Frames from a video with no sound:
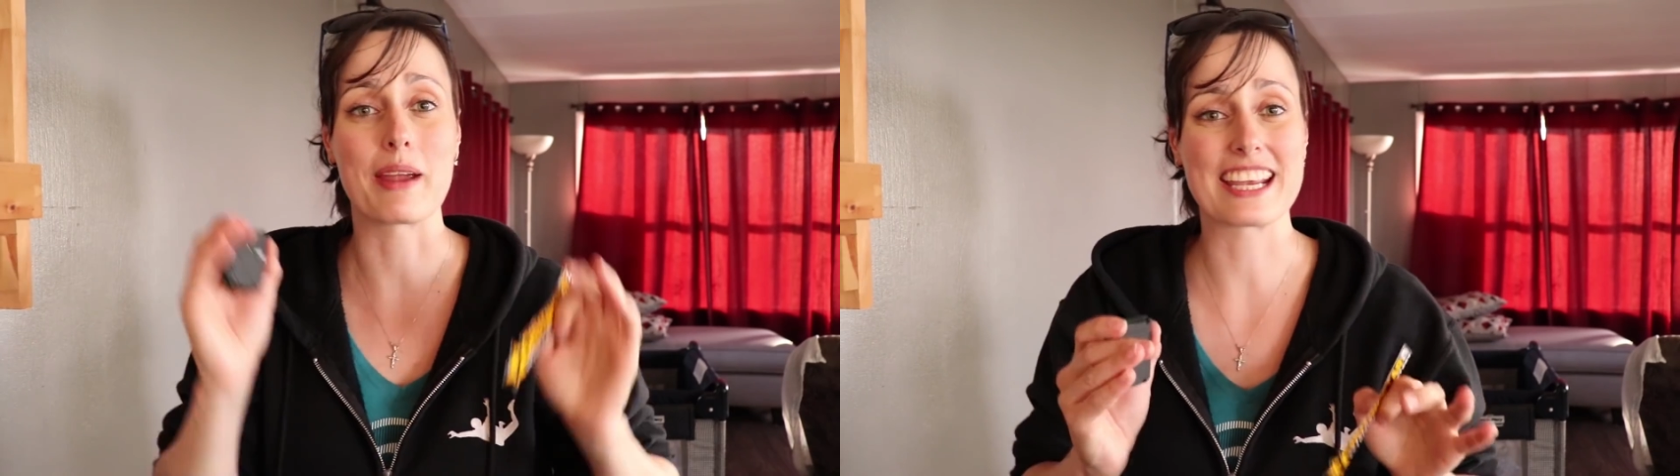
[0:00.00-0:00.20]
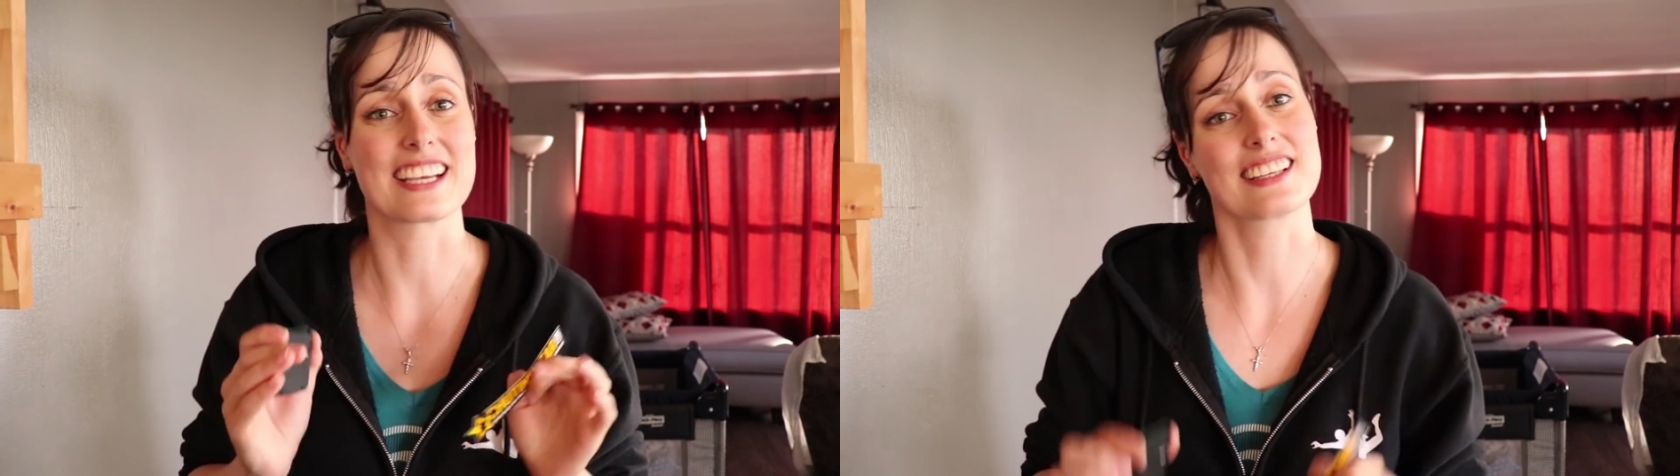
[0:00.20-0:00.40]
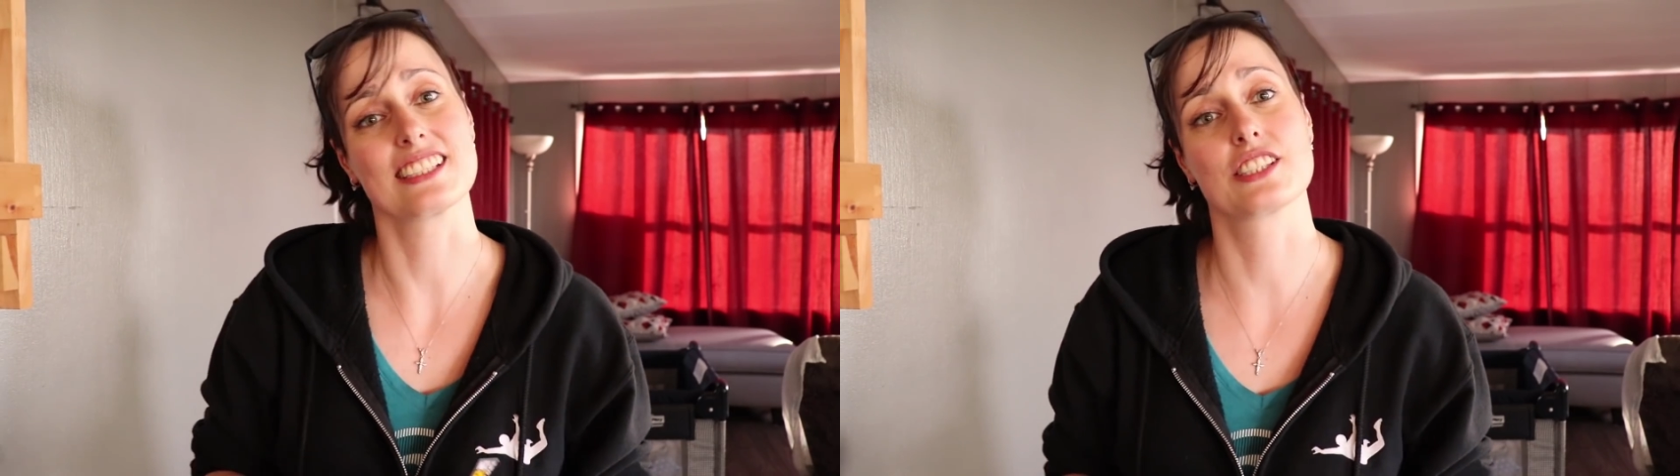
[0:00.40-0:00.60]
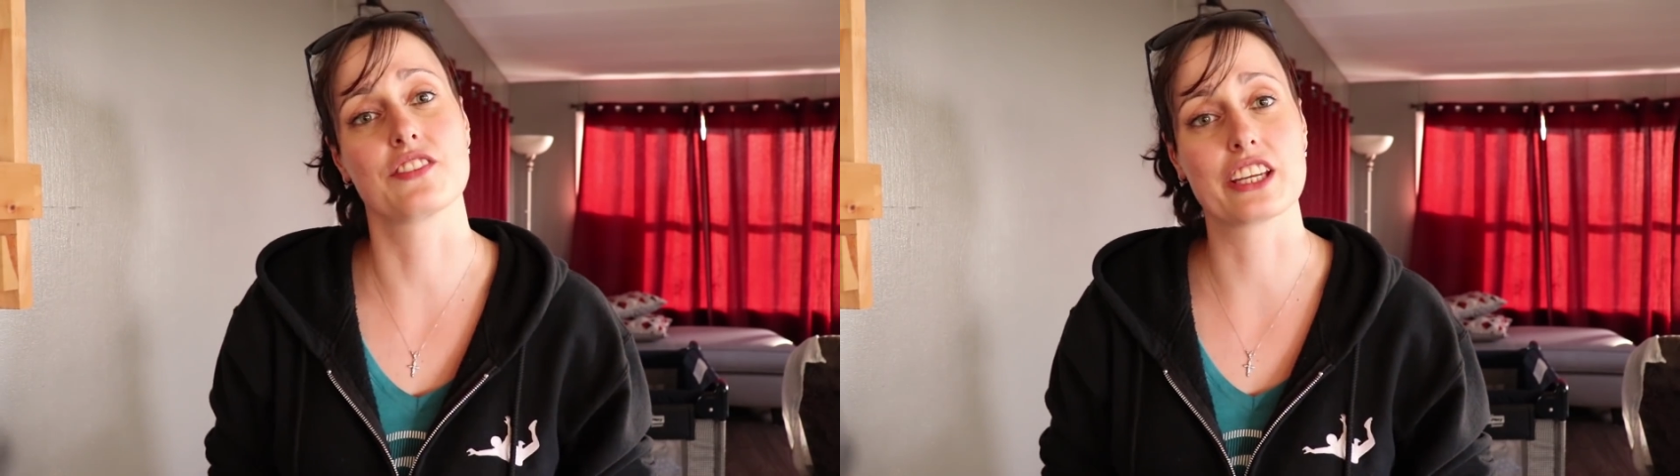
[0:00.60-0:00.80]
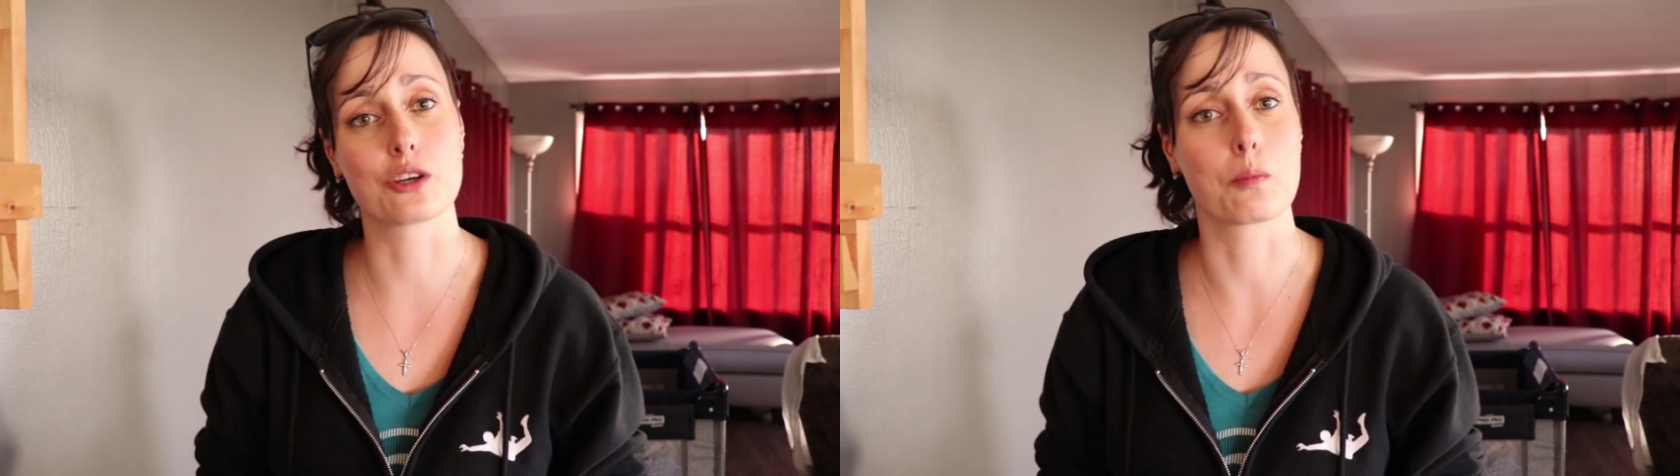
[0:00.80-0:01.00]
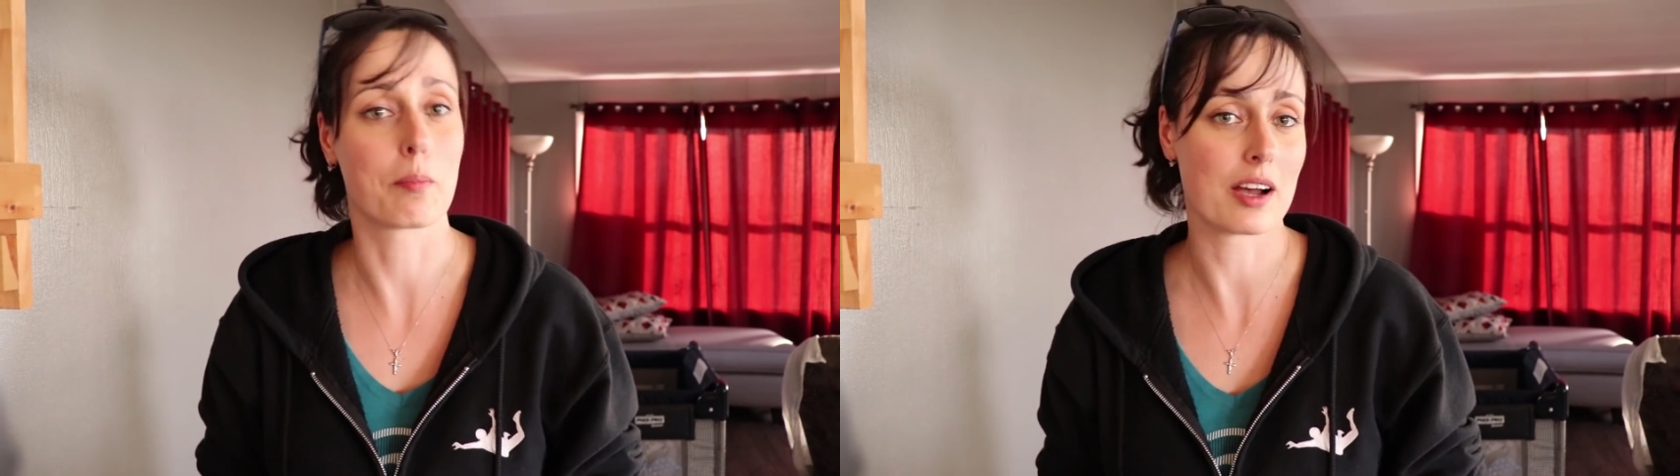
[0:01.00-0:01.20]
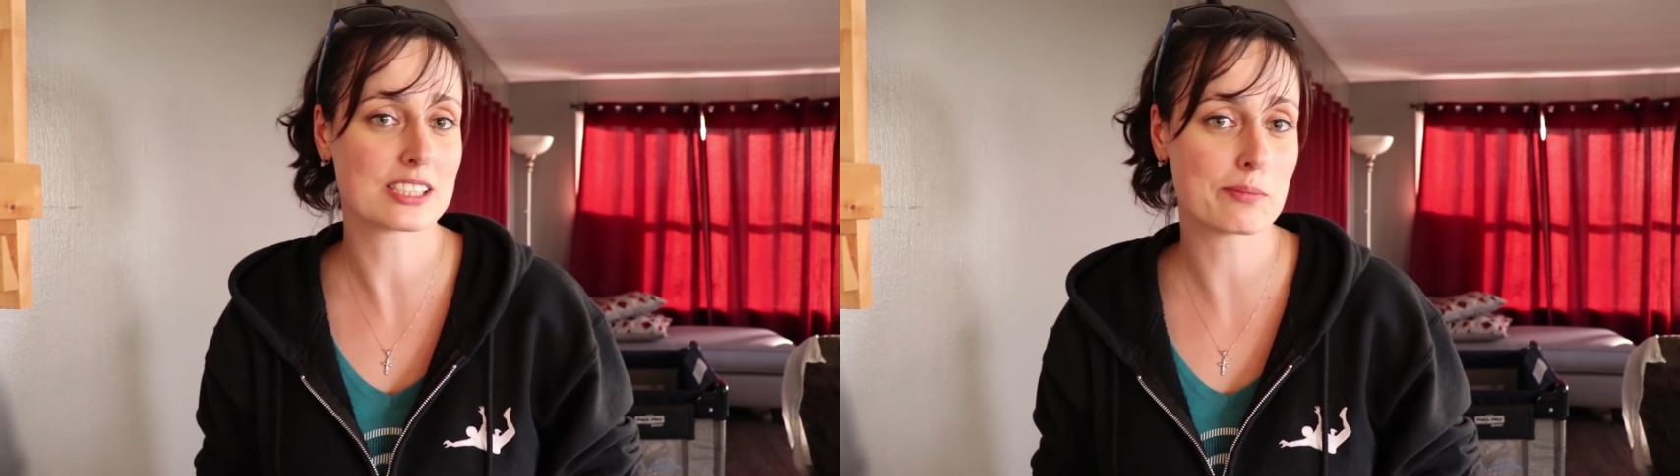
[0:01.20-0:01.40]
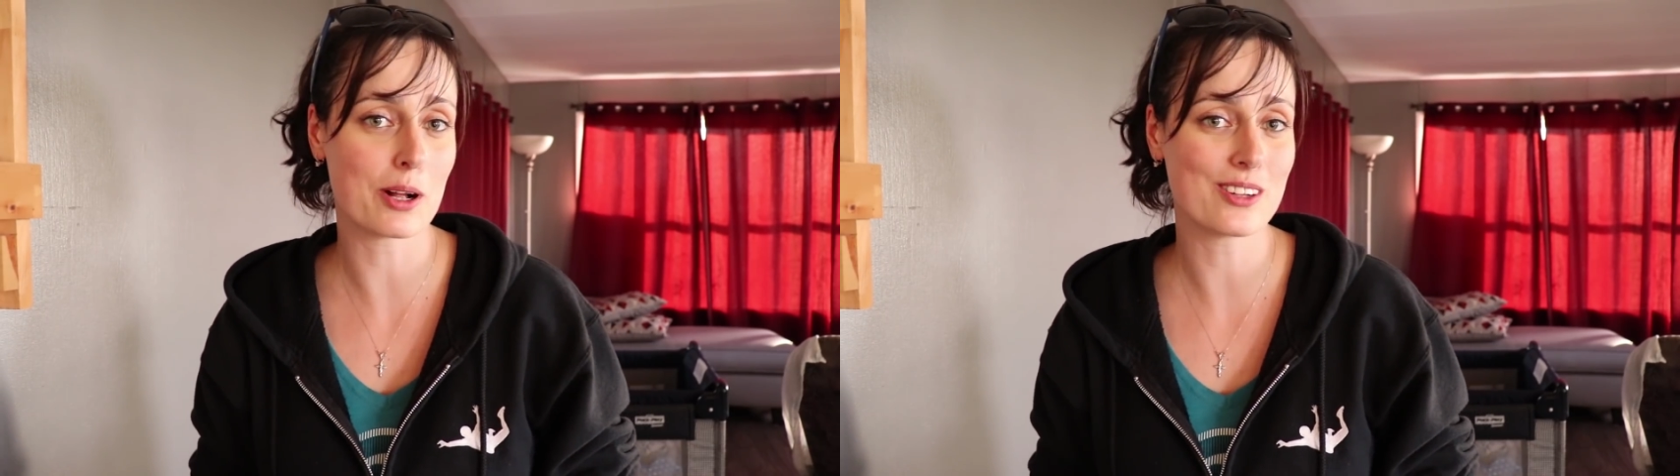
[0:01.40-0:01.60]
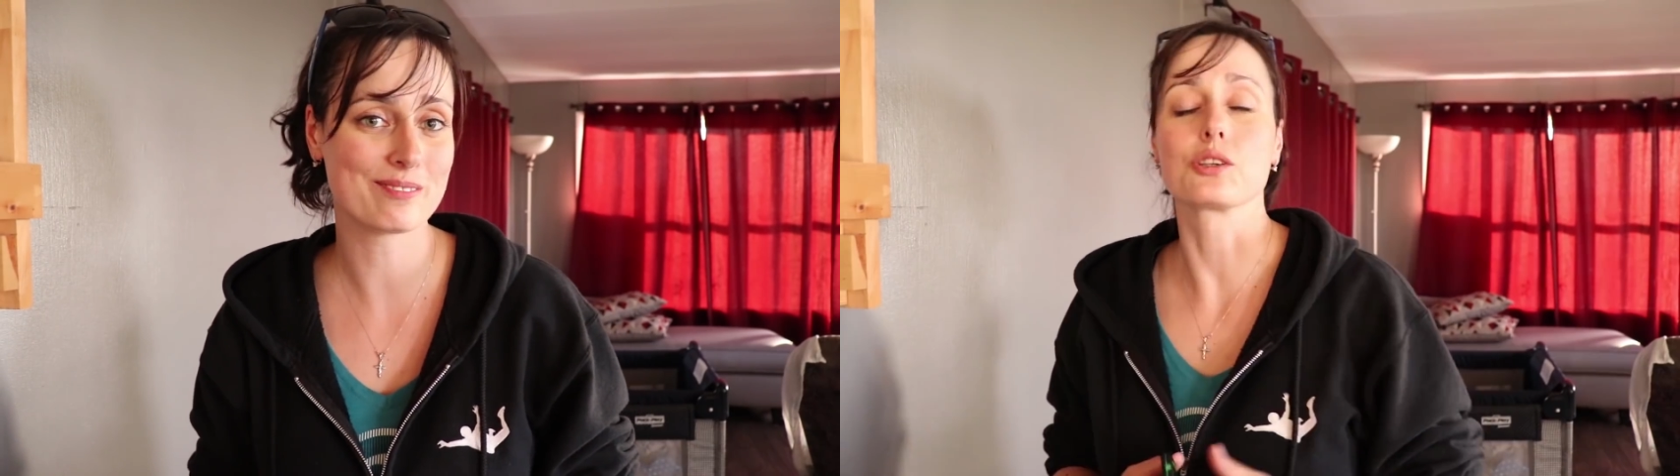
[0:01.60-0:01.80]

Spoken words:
making this video possible.